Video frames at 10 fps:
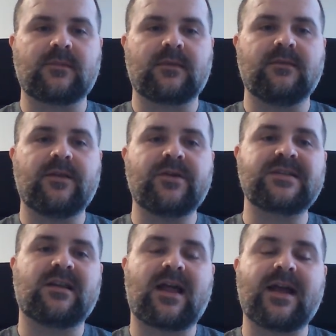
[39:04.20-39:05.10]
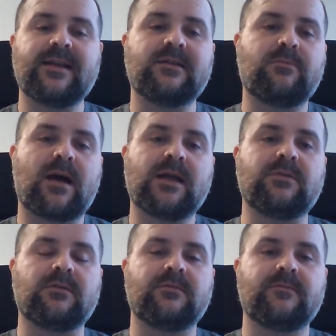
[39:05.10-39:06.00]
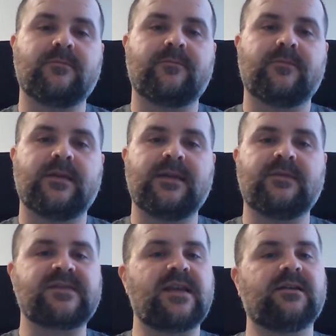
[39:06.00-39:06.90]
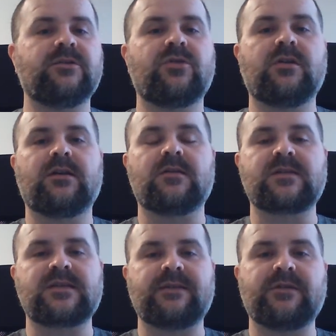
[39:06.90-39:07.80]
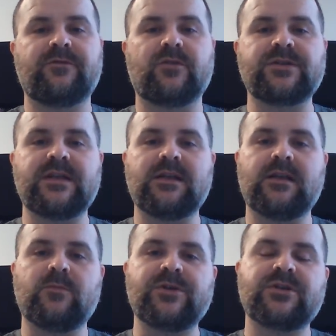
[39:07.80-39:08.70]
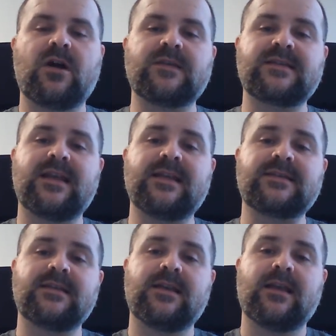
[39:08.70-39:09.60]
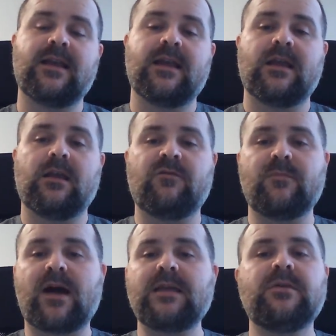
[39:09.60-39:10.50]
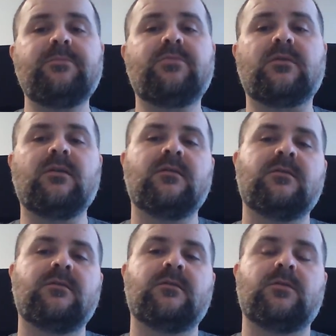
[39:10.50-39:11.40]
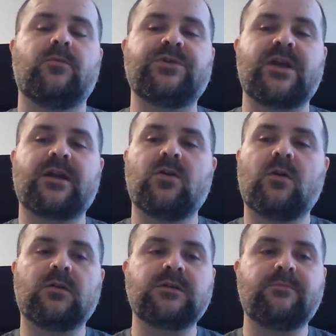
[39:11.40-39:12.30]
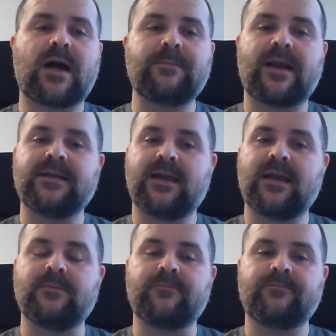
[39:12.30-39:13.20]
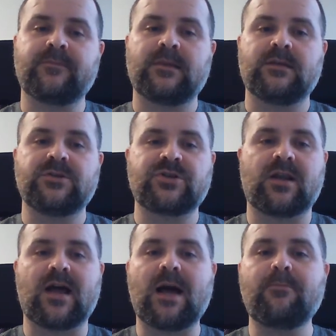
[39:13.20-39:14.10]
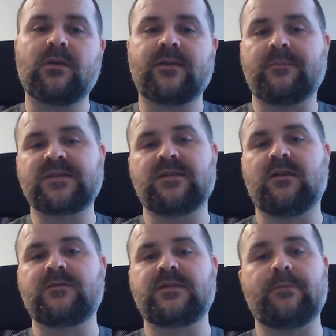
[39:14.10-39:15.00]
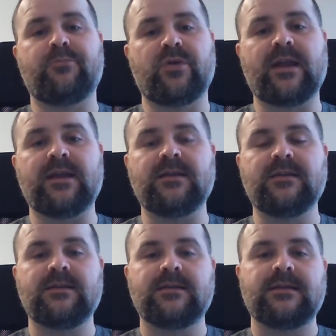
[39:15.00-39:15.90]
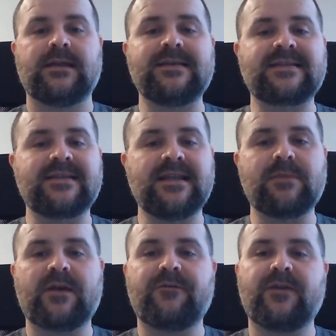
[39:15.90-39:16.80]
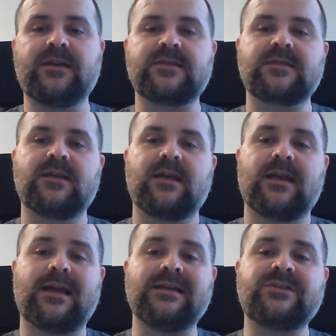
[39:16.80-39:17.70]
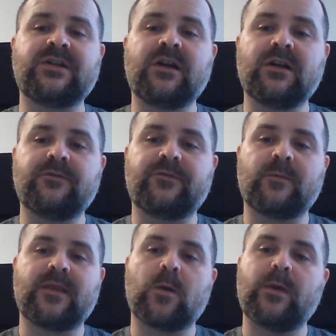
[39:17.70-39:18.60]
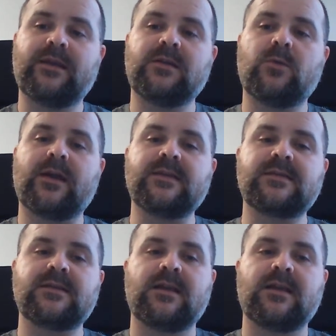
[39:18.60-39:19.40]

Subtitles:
There is a line in the Bible, in the 2 Chronicles 7:14, in which God says, "If my people, which are called by my name, shall humble themselves and pray, and seek my face, and turn from their wicked ways,